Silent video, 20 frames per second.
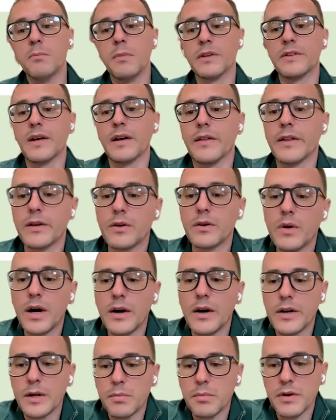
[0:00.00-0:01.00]
multilingual
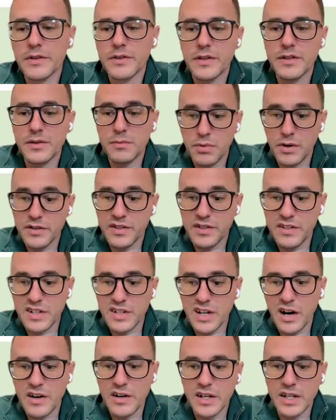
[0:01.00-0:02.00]
irony processing,
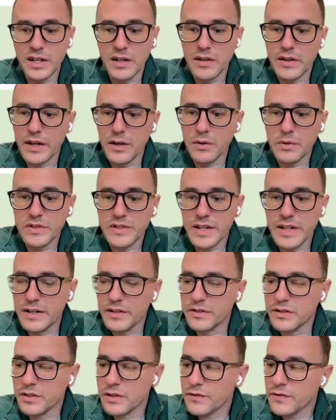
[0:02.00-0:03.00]
processing irony in a language that
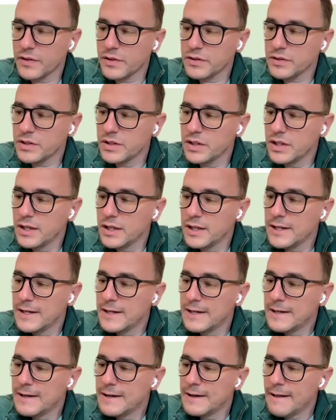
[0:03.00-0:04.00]
isn't your first,
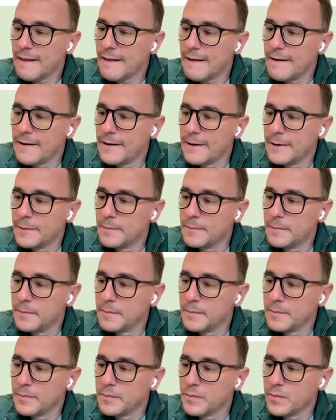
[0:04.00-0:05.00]

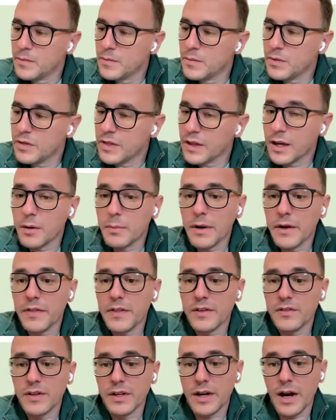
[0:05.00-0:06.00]
thinking about
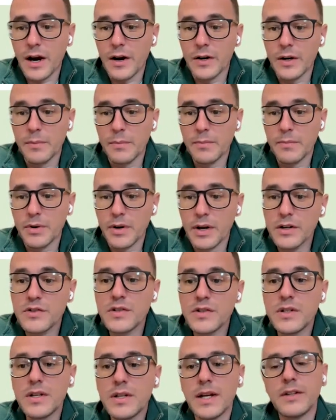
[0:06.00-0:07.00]
things like irony
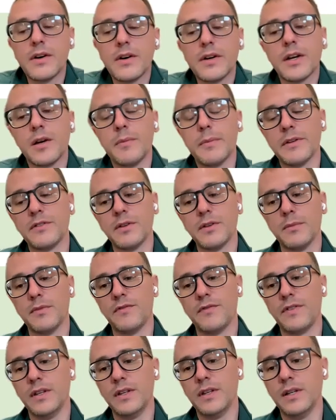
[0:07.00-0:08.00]
production, and talking about some
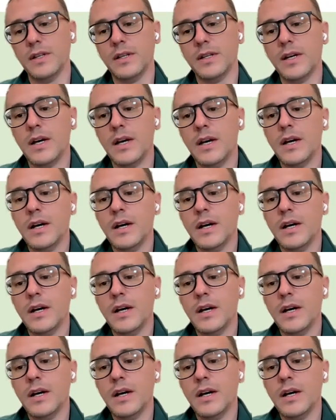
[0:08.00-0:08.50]
of the